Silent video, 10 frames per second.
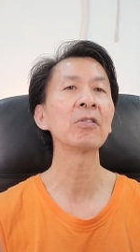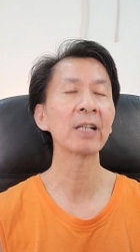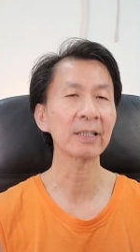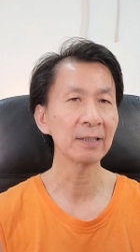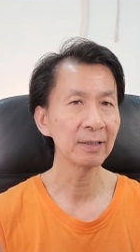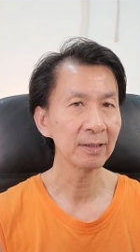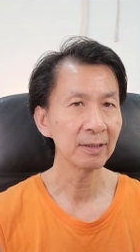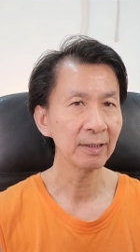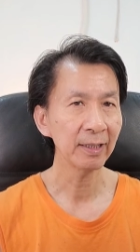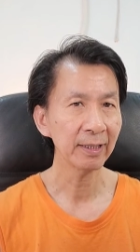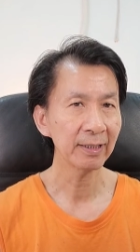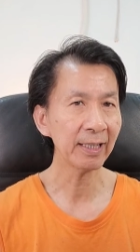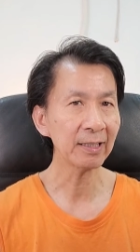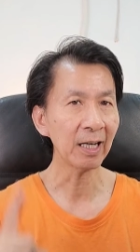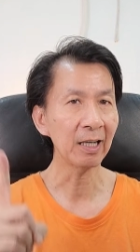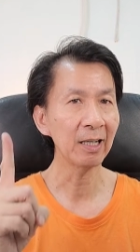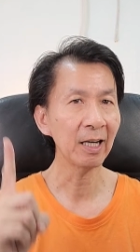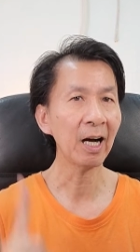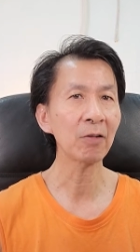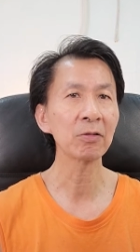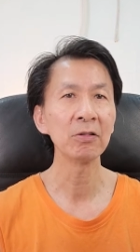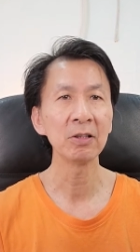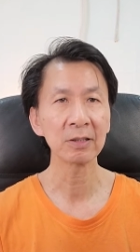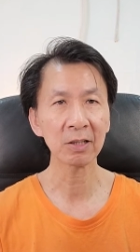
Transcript: Okay. Later, I will